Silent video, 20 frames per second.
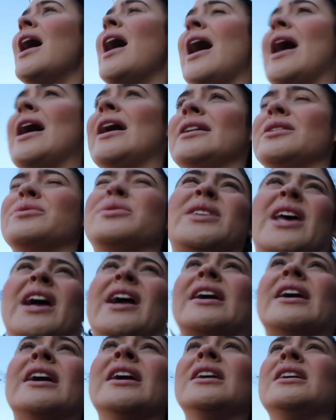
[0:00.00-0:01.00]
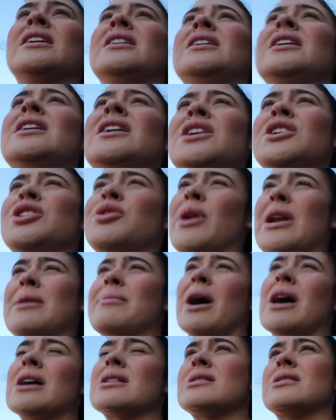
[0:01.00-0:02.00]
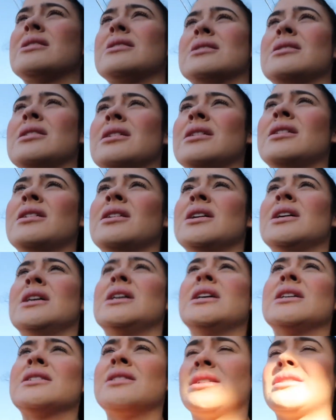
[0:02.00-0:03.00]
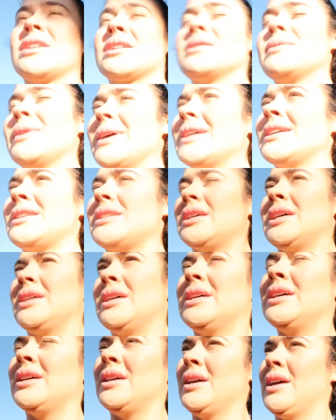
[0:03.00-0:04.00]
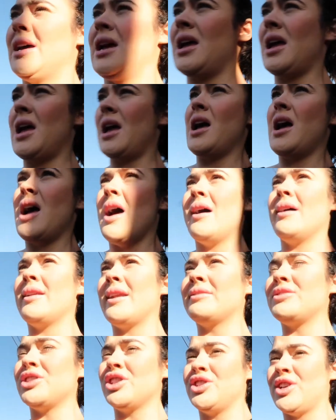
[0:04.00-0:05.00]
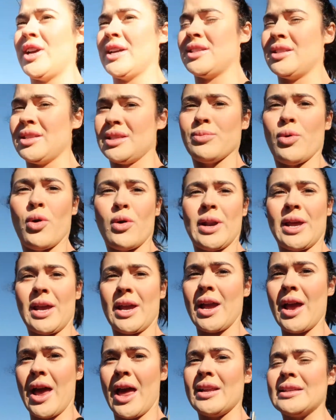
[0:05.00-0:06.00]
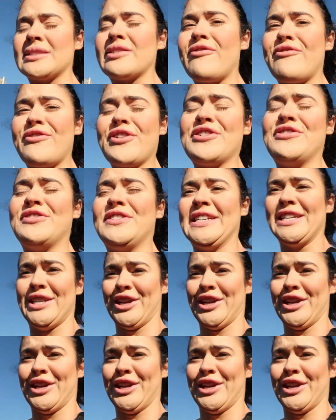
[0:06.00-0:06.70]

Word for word: and it was like twenty bucks, so I was like sweet, and I just checked this morning and it's fifty